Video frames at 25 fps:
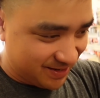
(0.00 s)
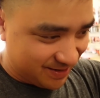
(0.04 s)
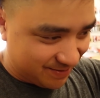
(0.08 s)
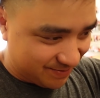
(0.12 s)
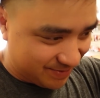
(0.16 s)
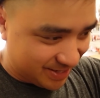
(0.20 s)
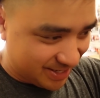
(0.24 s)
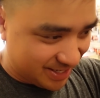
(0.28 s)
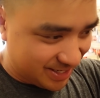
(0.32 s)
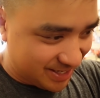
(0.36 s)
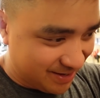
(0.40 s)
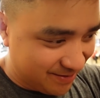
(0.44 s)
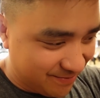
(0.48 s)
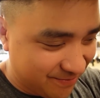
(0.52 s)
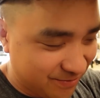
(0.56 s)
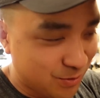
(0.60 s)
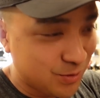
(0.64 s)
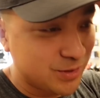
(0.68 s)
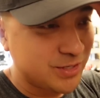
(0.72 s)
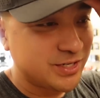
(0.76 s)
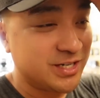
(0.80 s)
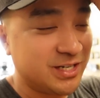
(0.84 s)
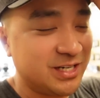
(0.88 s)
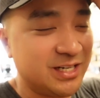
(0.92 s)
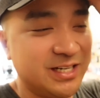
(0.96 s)
but
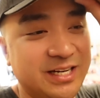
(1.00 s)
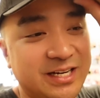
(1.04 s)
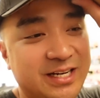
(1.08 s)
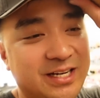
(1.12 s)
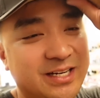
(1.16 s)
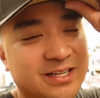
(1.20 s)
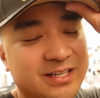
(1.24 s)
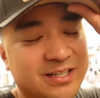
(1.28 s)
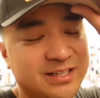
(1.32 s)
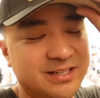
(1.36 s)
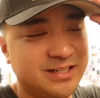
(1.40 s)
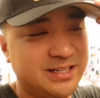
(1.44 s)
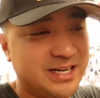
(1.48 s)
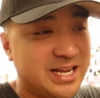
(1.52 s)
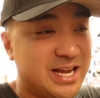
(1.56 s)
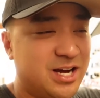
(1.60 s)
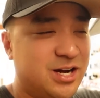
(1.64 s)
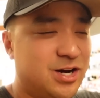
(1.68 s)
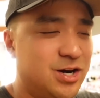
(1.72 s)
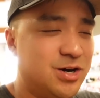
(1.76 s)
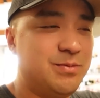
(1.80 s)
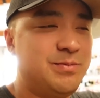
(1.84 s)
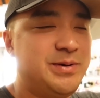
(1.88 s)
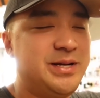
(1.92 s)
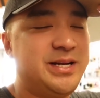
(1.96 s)
unfortunately that
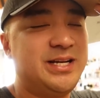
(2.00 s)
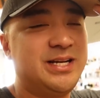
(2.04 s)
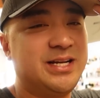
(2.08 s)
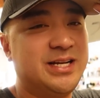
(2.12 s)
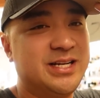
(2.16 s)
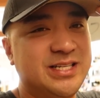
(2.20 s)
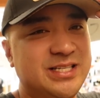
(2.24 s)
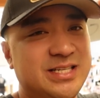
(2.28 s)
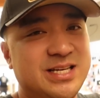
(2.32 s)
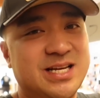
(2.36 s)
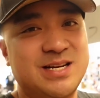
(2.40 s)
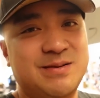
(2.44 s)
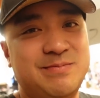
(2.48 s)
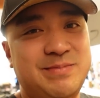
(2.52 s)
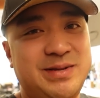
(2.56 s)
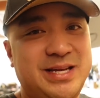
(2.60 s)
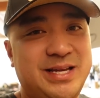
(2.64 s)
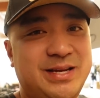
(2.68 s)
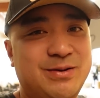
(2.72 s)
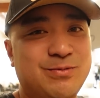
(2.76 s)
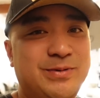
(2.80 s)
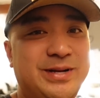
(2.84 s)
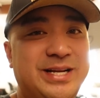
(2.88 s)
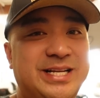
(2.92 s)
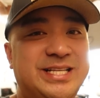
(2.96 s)
Jobi is going to
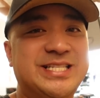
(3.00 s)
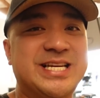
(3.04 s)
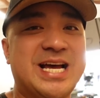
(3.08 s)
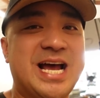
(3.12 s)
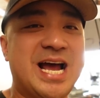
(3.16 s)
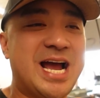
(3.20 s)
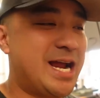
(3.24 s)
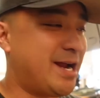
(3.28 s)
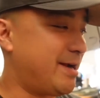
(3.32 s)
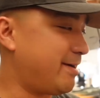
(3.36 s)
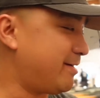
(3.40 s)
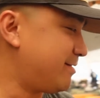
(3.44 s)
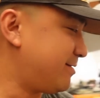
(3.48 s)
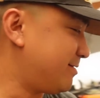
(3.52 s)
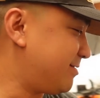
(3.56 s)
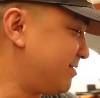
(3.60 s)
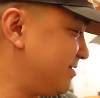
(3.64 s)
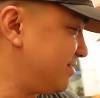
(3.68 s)
be retired